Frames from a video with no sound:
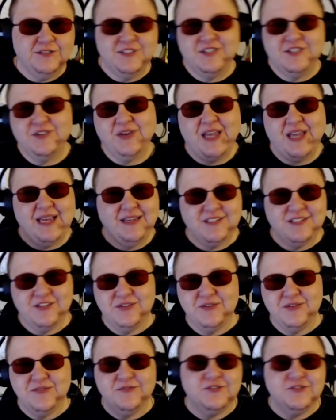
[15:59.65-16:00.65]
It's okay
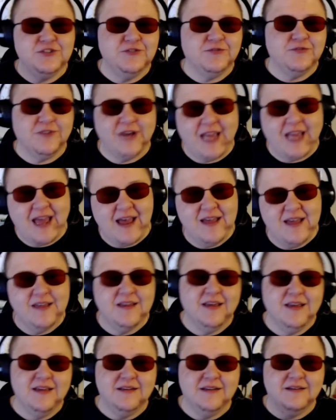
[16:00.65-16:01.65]
to forget
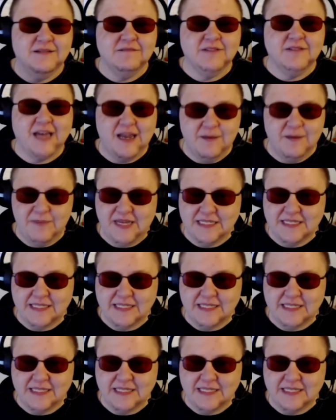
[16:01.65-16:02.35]
and kind of mess